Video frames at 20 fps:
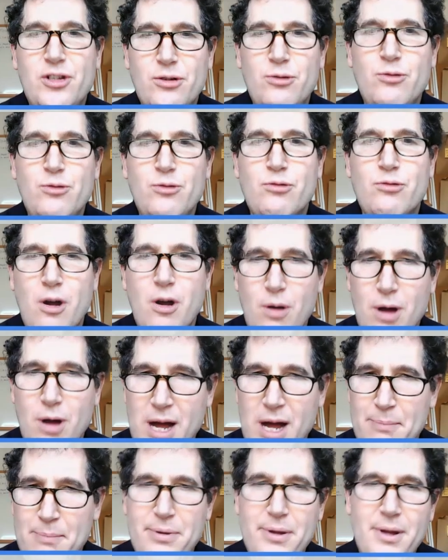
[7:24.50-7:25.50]
grow up
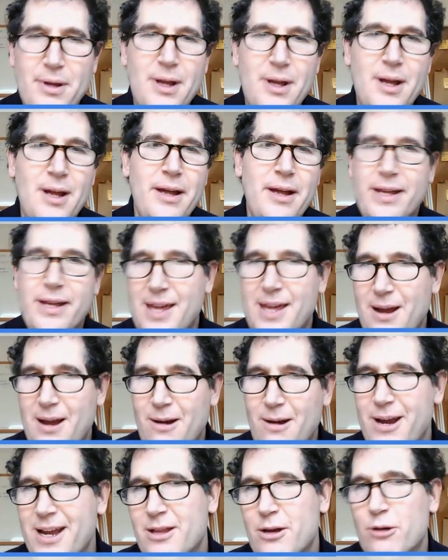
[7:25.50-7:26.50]
carrying
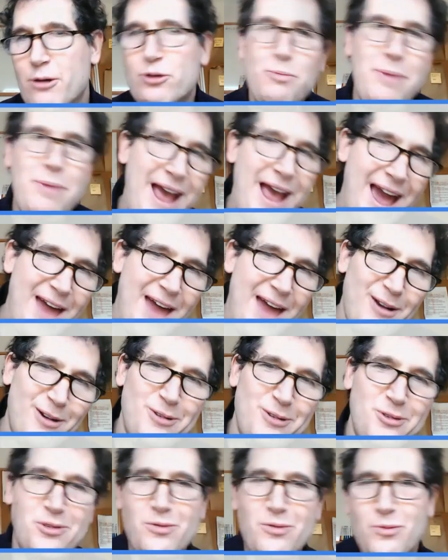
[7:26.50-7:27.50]
those
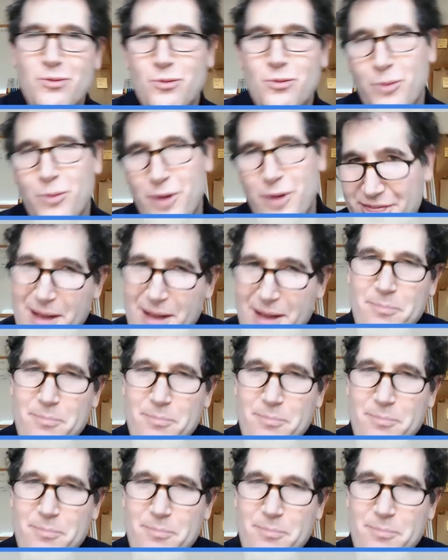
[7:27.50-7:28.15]
patterns with them.